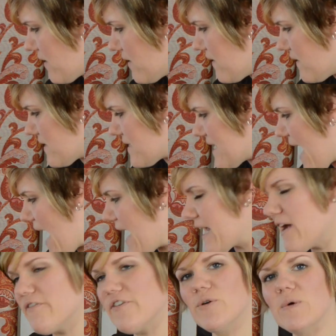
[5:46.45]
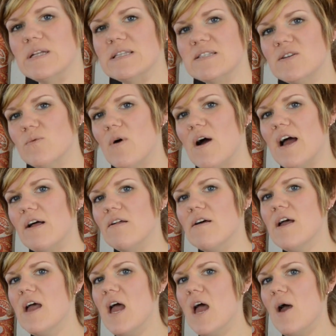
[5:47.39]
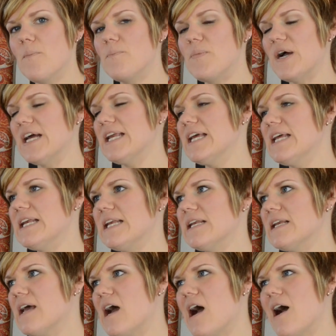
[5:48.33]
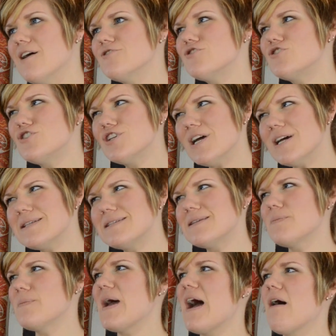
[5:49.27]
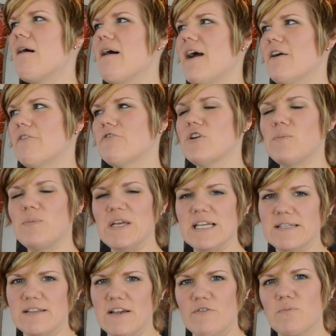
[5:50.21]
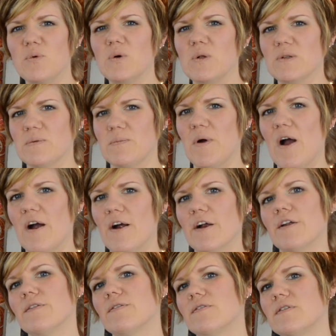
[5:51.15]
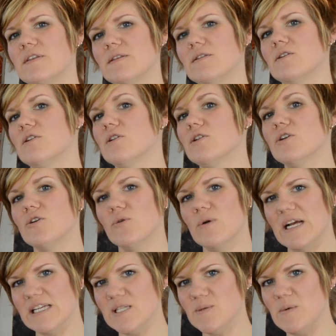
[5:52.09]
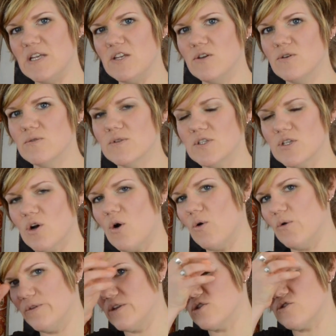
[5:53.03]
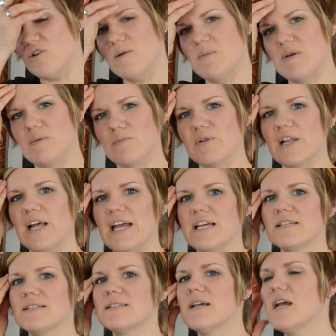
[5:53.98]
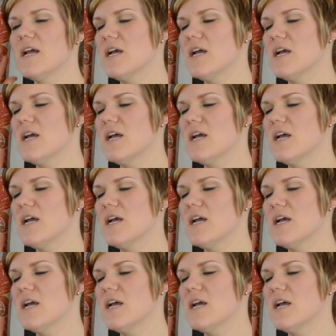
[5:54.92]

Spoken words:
a little tack every once in a while, but in just about every piece I've pulled apart, glue has been used to hold the trim in place.